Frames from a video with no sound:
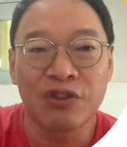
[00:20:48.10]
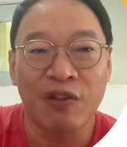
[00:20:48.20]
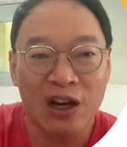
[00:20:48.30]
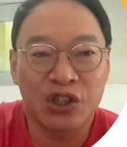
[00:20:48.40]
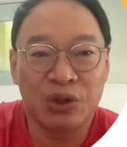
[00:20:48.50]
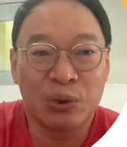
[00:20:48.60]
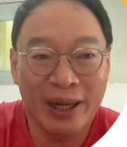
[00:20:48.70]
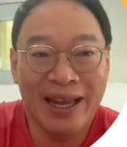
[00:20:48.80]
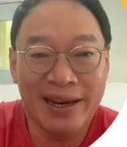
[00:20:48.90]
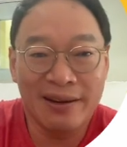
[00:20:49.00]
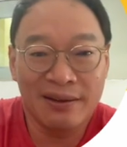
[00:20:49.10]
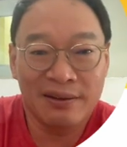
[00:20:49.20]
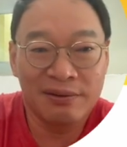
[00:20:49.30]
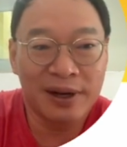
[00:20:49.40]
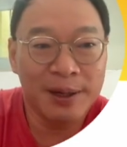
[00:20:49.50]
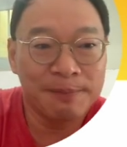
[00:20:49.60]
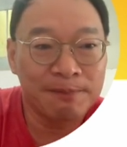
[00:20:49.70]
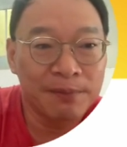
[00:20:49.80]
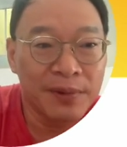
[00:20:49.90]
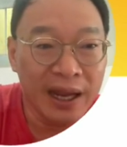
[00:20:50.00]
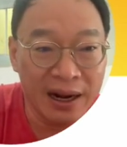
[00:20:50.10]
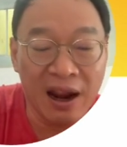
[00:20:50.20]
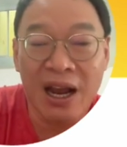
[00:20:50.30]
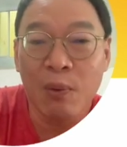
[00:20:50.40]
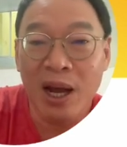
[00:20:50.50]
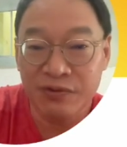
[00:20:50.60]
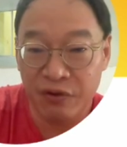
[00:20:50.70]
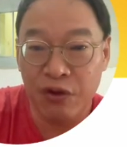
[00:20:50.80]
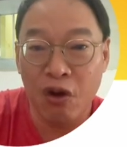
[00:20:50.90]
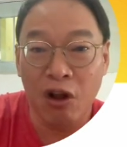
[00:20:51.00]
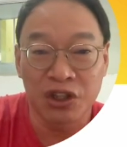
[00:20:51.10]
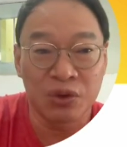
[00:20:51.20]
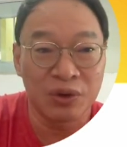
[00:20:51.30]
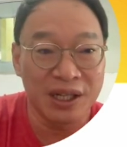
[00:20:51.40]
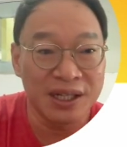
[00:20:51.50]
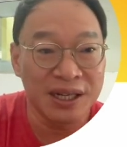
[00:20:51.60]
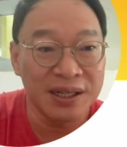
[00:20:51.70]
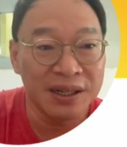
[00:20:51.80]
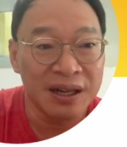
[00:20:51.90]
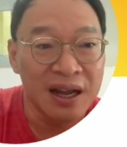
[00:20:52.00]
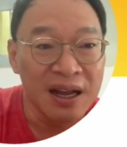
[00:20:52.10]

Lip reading: functional again, right? And likewise with neurological diseases.